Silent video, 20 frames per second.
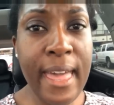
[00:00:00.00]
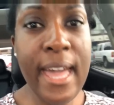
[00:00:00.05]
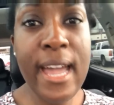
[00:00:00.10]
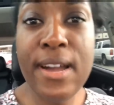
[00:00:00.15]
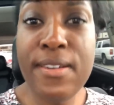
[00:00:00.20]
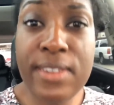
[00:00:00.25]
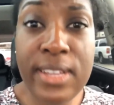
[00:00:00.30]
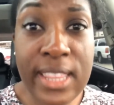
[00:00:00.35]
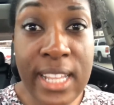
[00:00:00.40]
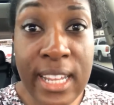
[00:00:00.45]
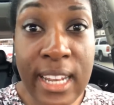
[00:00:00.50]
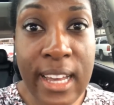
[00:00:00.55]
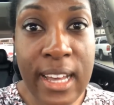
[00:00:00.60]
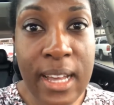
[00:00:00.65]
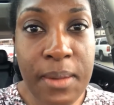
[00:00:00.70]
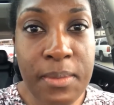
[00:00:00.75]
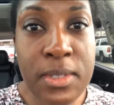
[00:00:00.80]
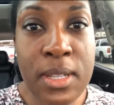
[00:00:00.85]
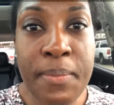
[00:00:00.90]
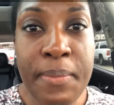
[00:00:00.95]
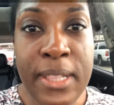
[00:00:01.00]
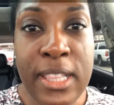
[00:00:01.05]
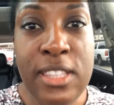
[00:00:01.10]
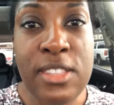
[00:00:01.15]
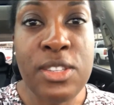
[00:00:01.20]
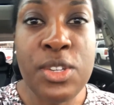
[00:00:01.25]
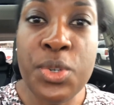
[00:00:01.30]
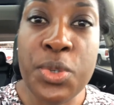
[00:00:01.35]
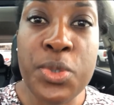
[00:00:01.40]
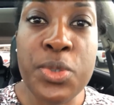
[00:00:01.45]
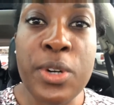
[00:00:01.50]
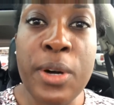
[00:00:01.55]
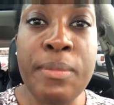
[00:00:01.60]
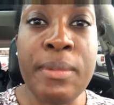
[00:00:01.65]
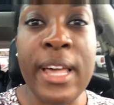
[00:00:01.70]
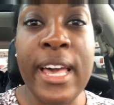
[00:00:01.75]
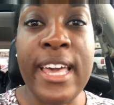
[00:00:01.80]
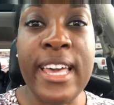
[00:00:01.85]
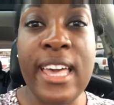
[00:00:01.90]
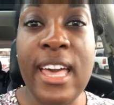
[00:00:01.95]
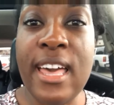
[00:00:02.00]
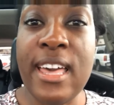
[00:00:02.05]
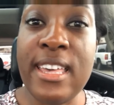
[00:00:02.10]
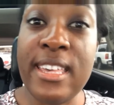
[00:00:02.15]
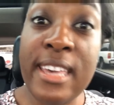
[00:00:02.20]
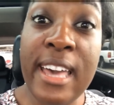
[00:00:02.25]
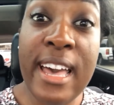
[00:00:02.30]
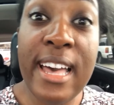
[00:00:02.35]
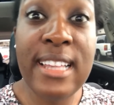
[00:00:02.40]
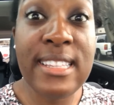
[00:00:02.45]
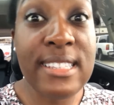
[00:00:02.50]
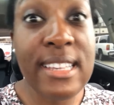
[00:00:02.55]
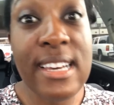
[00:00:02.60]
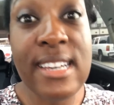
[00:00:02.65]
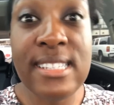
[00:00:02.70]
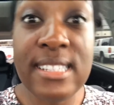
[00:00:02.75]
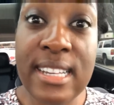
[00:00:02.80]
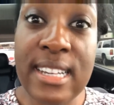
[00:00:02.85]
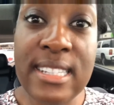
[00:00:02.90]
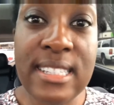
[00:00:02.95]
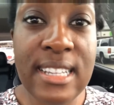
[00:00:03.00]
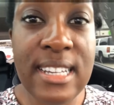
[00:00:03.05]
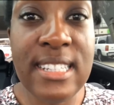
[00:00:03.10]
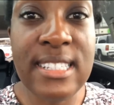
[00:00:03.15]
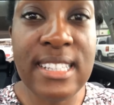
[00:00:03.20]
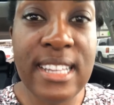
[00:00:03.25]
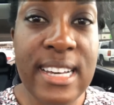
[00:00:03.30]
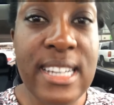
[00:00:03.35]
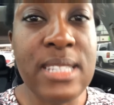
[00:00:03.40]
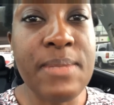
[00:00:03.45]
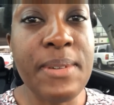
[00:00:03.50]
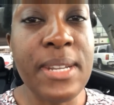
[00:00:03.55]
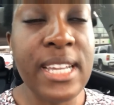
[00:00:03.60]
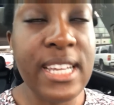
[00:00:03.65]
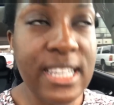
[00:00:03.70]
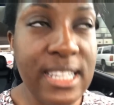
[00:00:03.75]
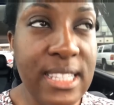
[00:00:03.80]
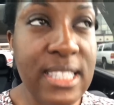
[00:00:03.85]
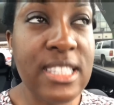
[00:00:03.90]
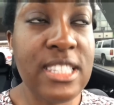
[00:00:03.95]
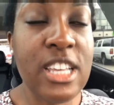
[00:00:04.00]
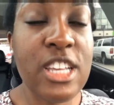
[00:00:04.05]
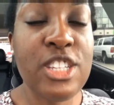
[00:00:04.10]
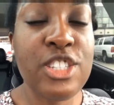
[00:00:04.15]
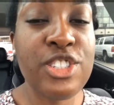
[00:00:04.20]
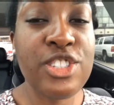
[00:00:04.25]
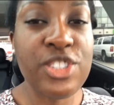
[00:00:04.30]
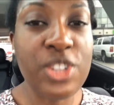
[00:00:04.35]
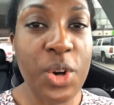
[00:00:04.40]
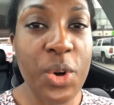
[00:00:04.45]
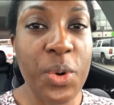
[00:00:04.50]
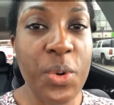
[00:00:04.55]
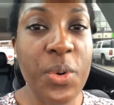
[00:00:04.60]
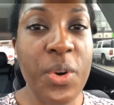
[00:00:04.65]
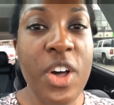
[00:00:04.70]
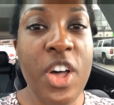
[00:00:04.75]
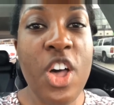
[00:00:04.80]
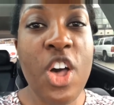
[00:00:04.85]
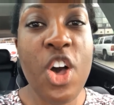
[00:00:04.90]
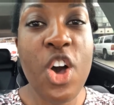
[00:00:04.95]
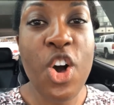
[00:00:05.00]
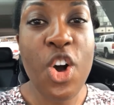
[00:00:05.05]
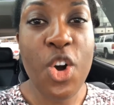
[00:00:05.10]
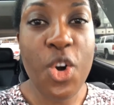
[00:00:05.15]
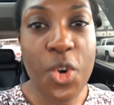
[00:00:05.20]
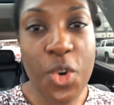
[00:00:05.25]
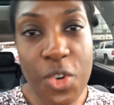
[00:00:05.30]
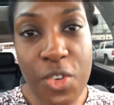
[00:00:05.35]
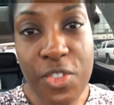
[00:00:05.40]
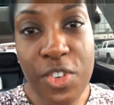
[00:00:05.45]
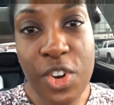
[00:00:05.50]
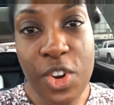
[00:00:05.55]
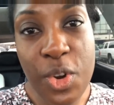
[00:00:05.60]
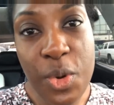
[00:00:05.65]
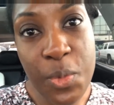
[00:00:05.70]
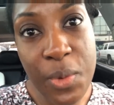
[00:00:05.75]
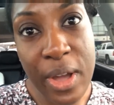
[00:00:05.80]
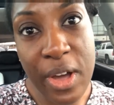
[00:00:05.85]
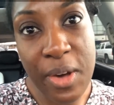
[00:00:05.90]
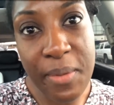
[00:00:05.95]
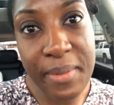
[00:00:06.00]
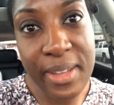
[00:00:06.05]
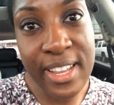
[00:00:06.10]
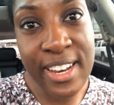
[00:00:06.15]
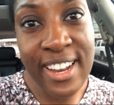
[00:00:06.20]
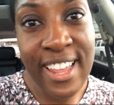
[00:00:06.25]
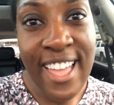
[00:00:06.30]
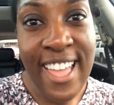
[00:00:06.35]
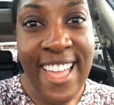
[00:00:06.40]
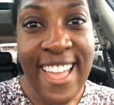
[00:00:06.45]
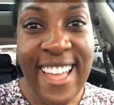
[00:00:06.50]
everything that comes up at the school i'm like yes yes yes yes yes but it's so overwhelming.